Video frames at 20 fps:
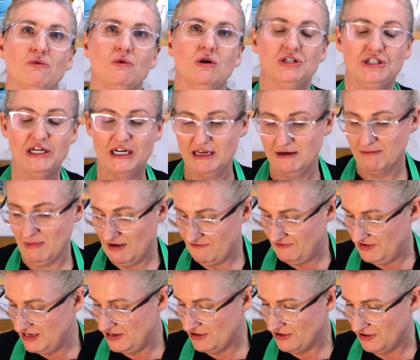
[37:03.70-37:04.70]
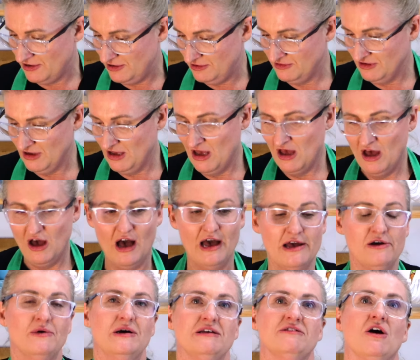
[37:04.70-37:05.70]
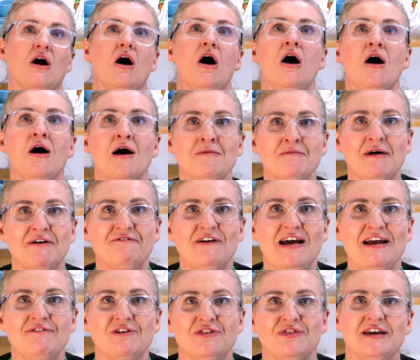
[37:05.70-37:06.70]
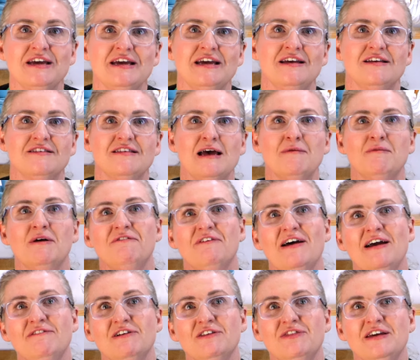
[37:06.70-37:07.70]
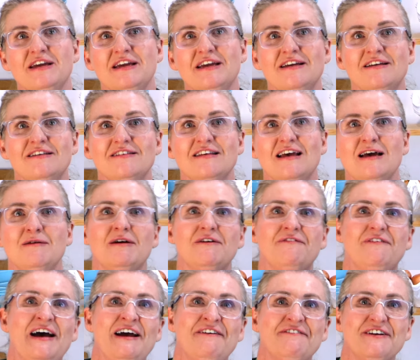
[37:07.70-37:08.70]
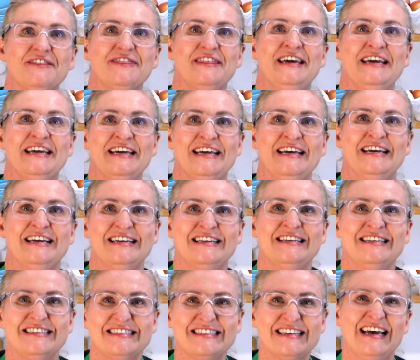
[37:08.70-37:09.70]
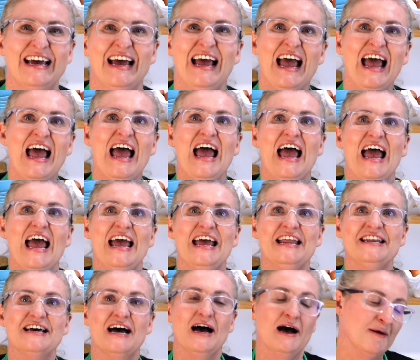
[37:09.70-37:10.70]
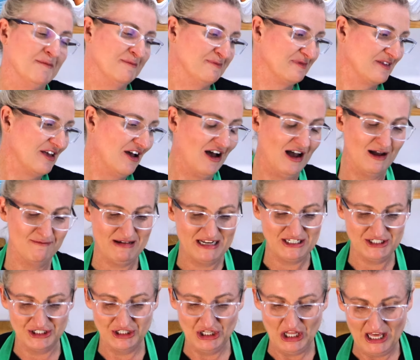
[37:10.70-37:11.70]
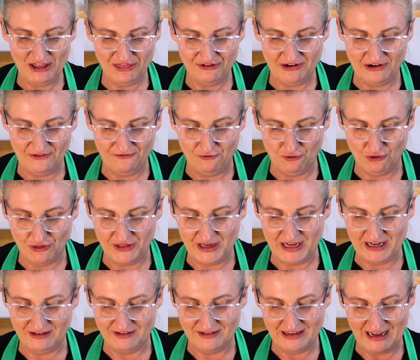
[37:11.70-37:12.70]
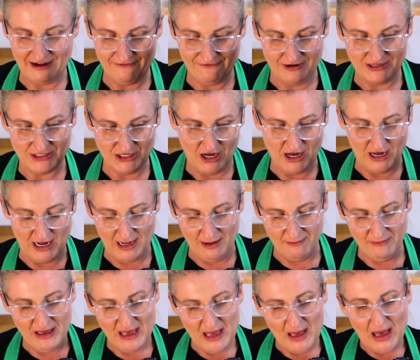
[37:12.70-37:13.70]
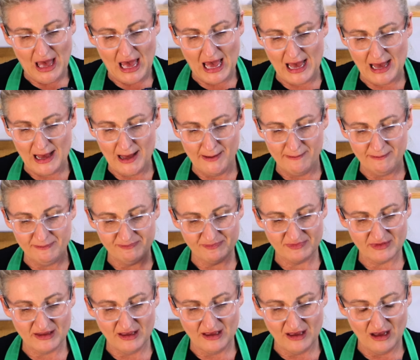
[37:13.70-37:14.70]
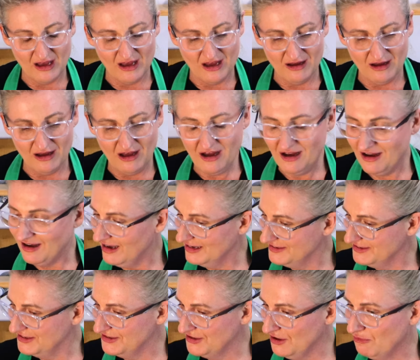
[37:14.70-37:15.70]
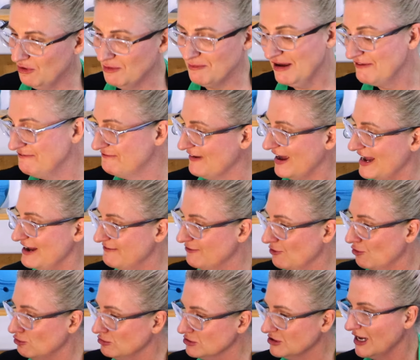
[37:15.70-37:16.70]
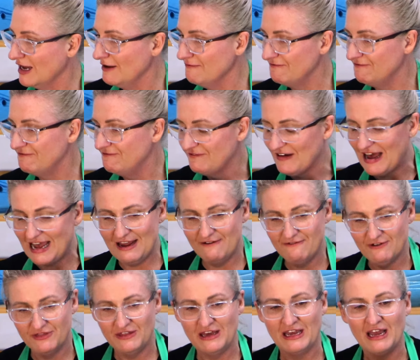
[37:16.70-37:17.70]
any of my videos, I always go, oh, my favourite thing is, and my favourite thing is, and my favourite thing is. And I mention like 3 or 4 things every time. I don't know what my favourite, all-time favourite thing.